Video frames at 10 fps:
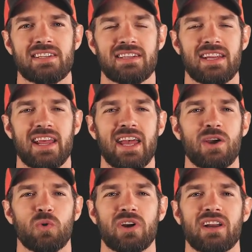and
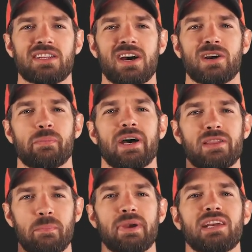today we're going to talk about
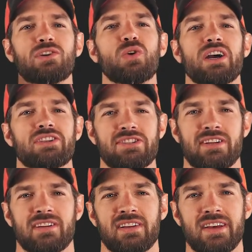the big question.